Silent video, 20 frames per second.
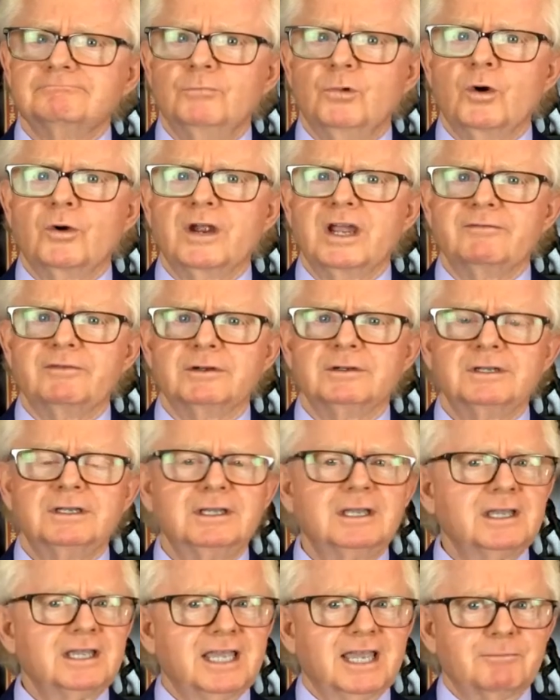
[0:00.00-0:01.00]
Moreover,
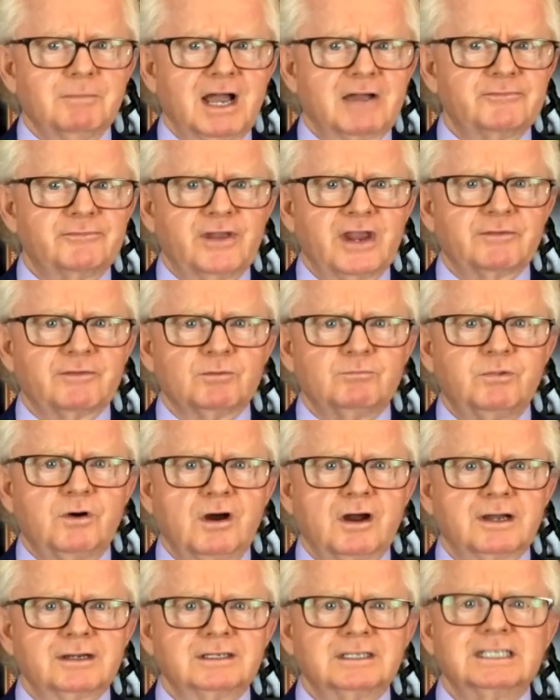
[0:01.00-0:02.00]
and my favorite
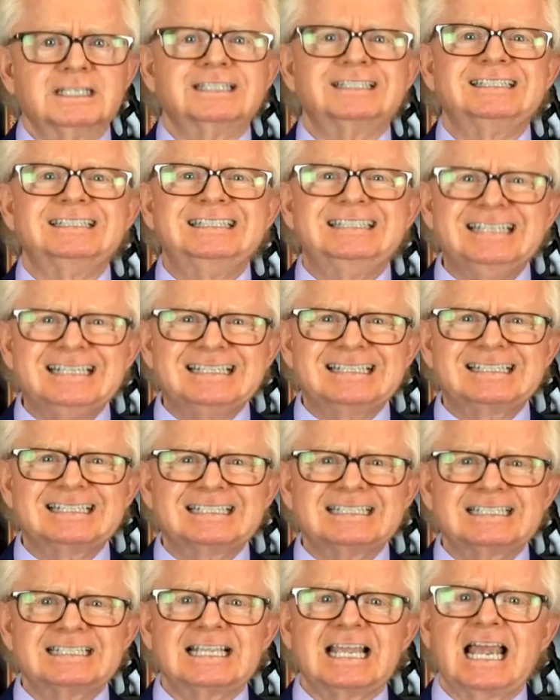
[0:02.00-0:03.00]
part is
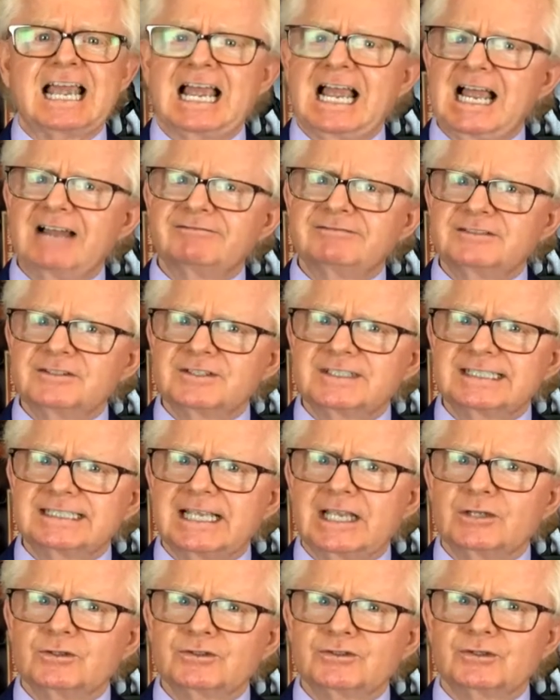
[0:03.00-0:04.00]
Decent's after
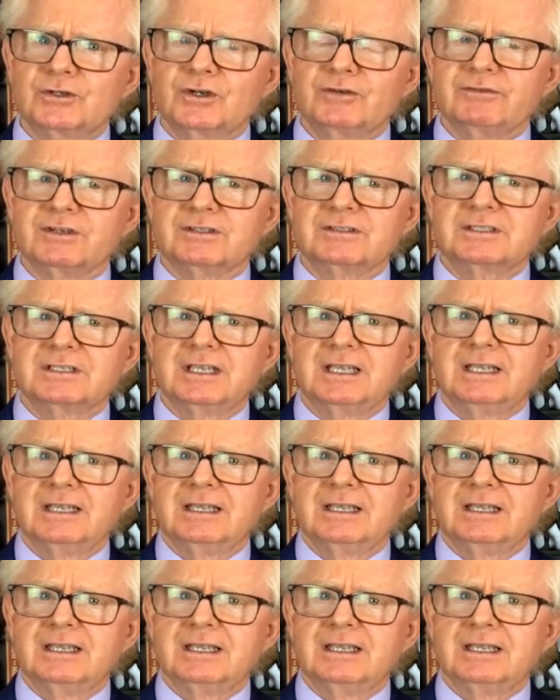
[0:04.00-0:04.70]
sales service.